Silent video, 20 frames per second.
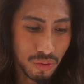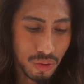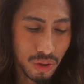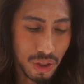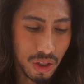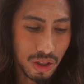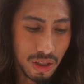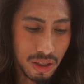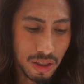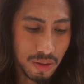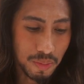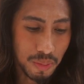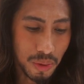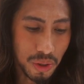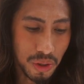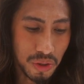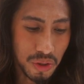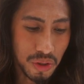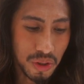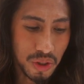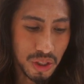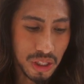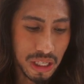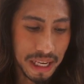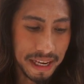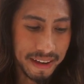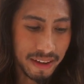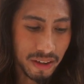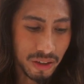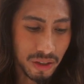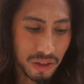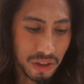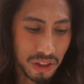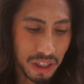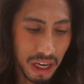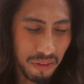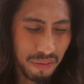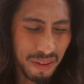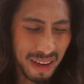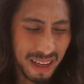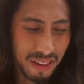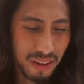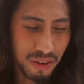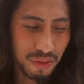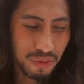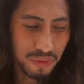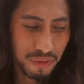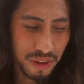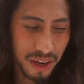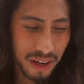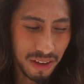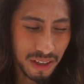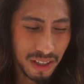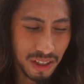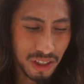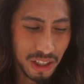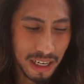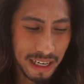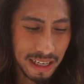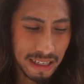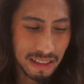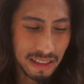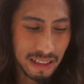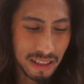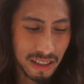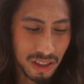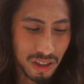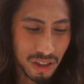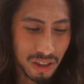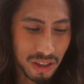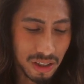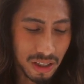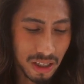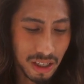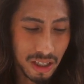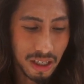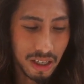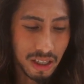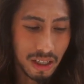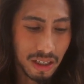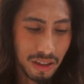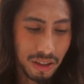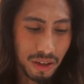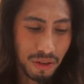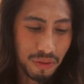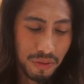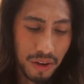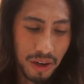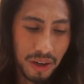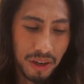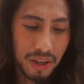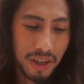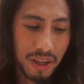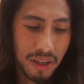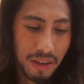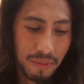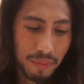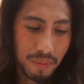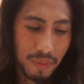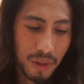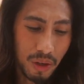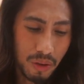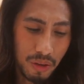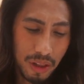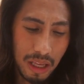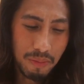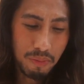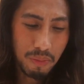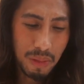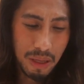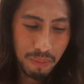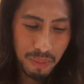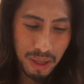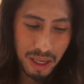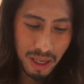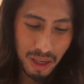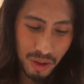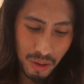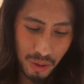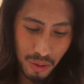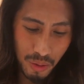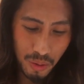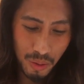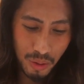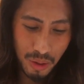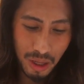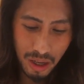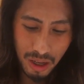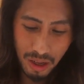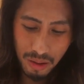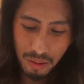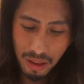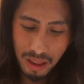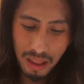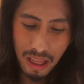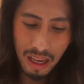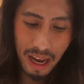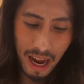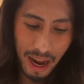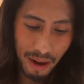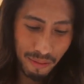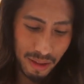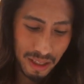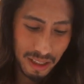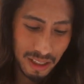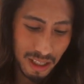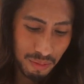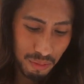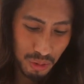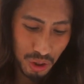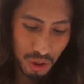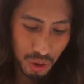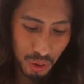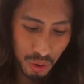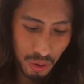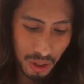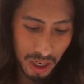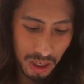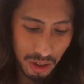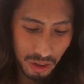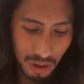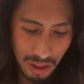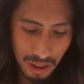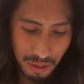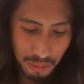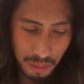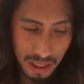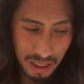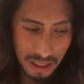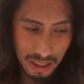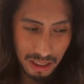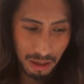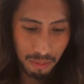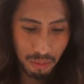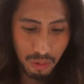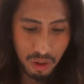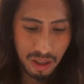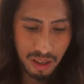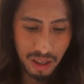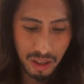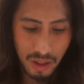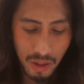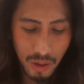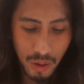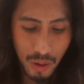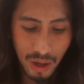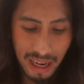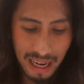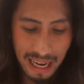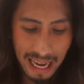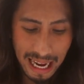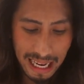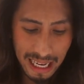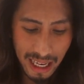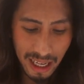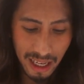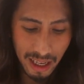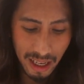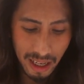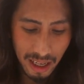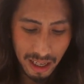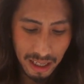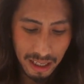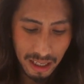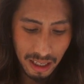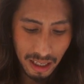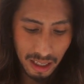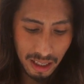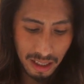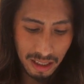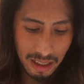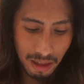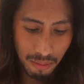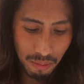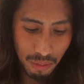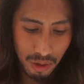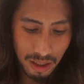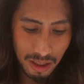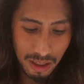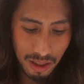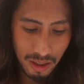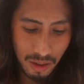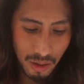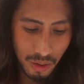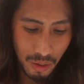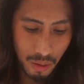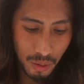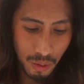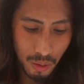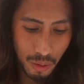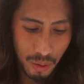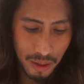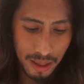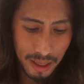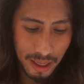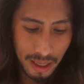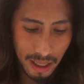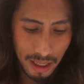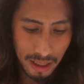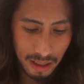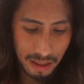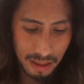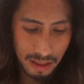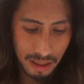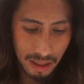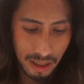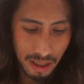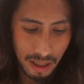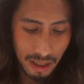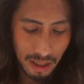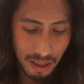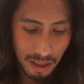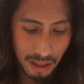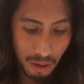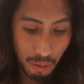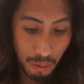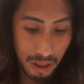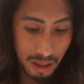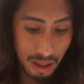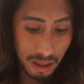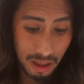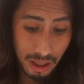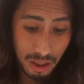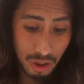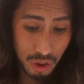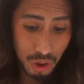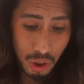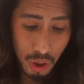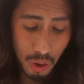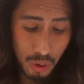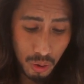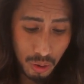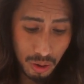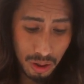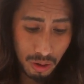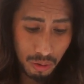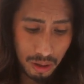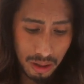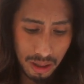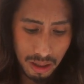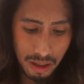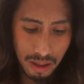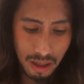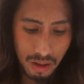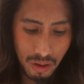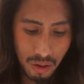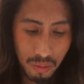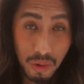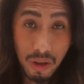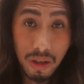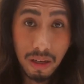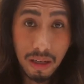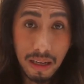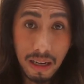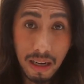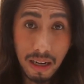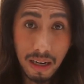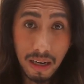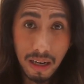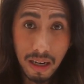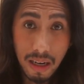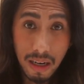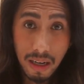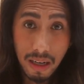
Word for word: to this person's energy. I feel like they're very childish. They're very, you know, they mimic you. They they have this immature energy, but it's something that you like and something that you hate. The way that they joke, the way that they communicate.